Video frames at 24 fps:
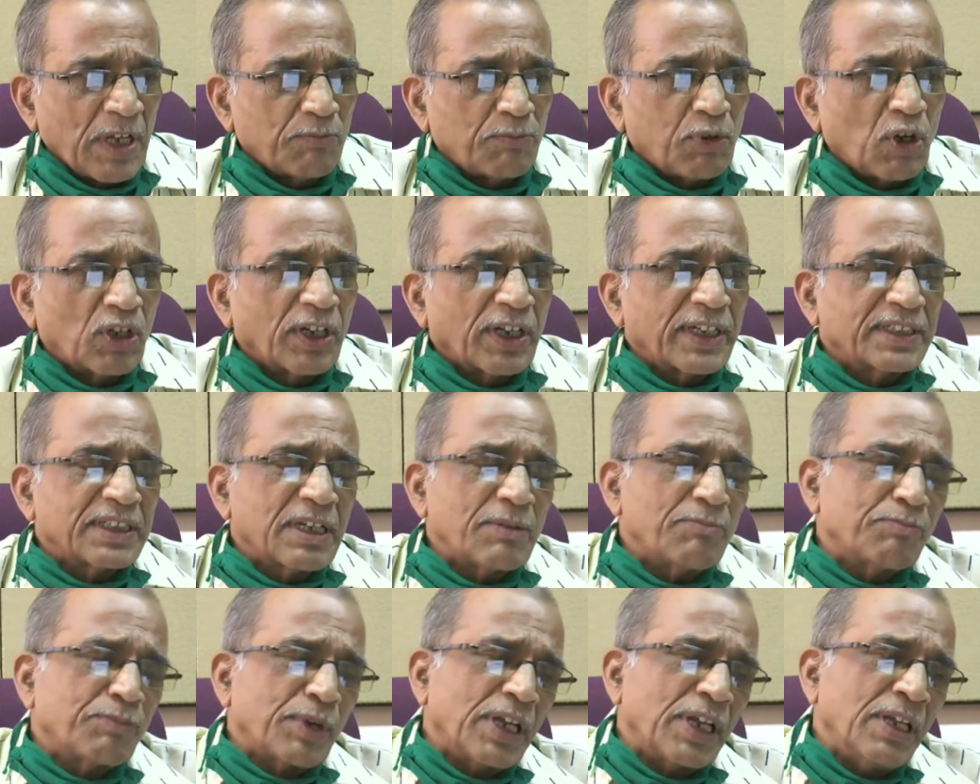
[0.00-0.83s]
For
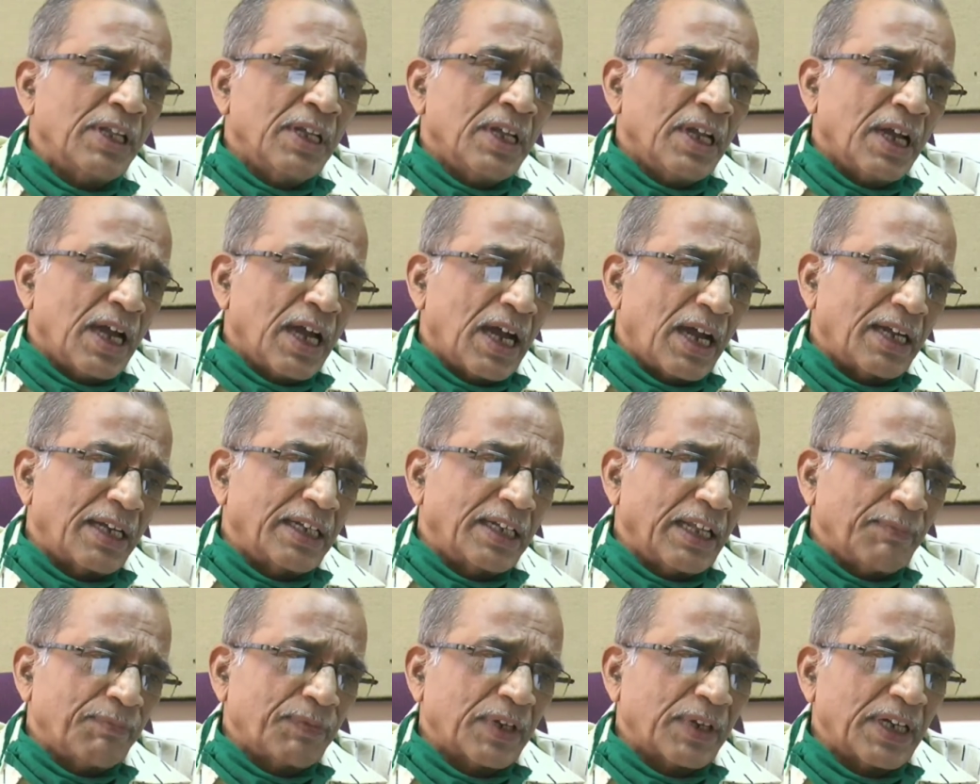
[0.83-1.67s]
example,
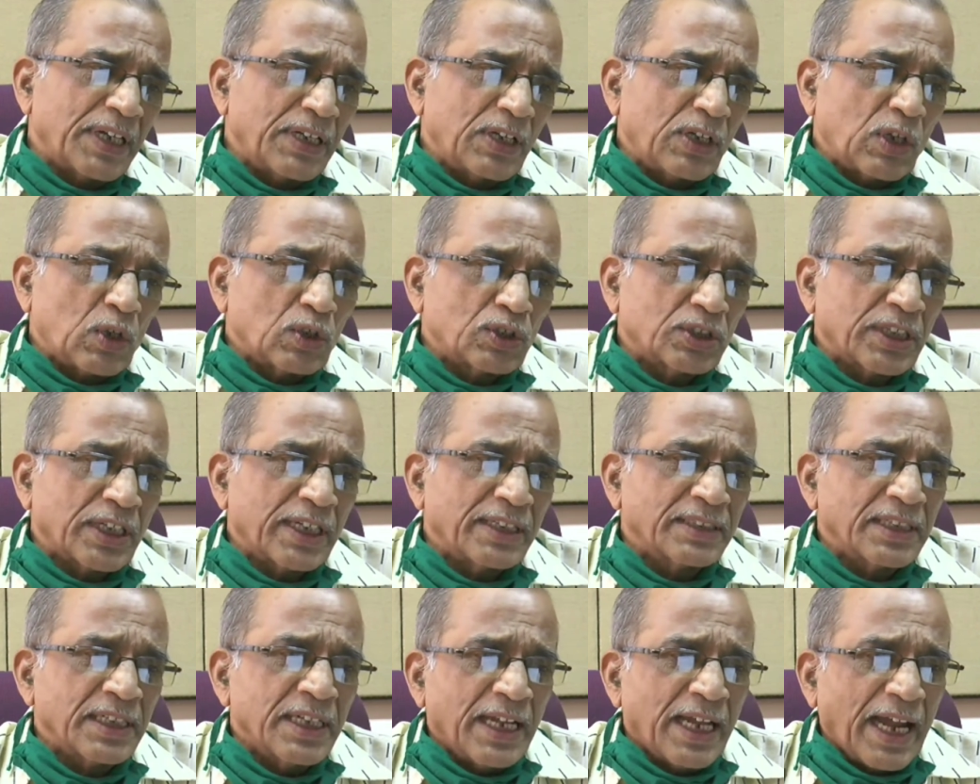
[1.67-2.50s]
different
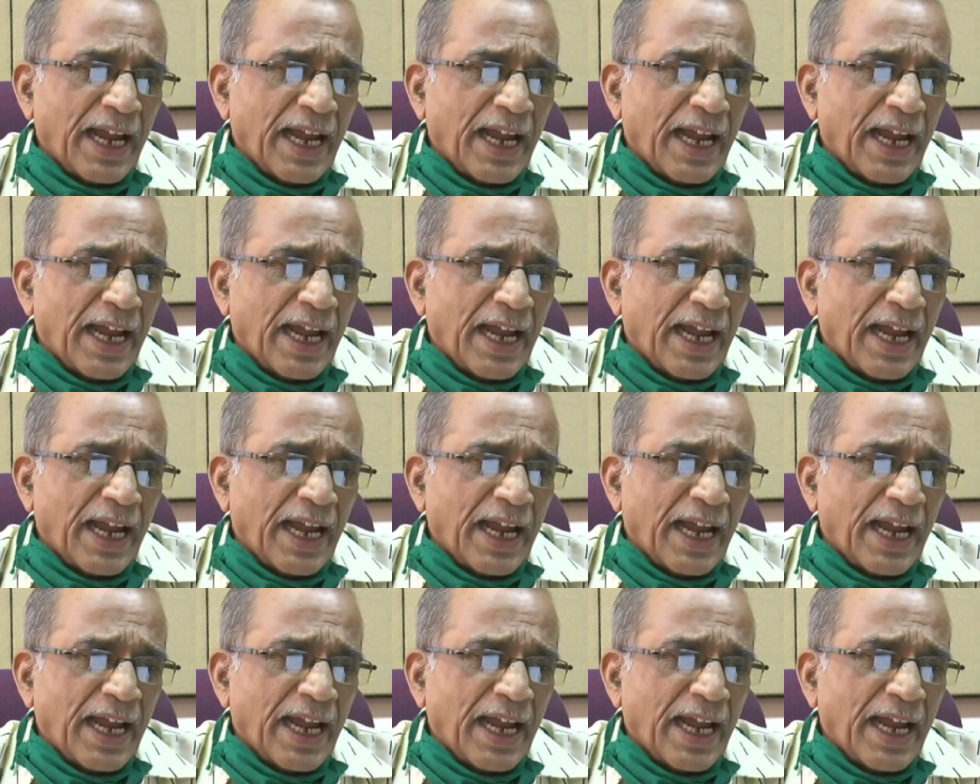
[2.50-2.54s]
doses